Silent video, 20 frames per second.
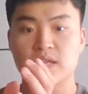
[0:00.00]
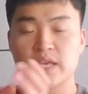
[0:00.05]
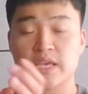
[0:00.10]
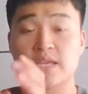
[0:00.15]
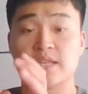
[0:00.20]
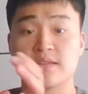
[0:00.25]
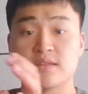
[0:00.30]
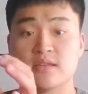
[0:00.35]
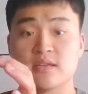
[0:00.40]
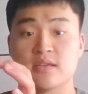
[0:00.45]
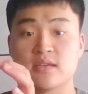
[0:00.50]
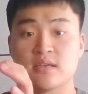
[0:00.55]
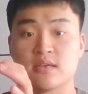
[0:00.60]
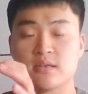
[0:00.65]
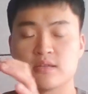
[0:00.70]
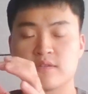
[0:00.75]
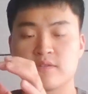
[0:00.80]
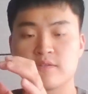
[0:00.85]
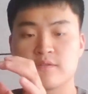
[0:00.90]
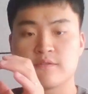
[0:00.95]
in
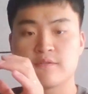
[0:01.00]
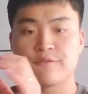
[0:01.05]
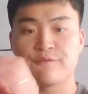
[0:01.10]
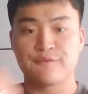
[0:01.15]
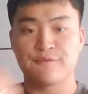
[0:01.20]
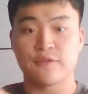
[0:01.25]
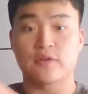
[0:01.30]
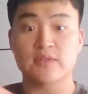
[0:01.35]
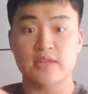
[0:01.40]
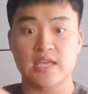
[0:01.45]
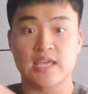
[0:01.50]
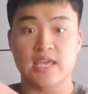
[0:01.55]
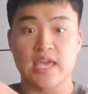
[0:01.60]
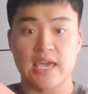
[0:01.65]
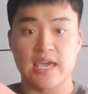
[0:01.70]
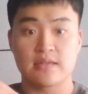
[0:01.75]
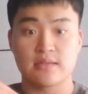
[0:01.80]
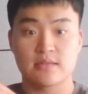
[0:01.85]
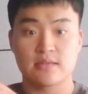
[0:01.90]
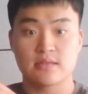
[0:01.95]
the floating
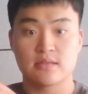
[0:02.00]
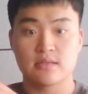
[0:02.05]
gate,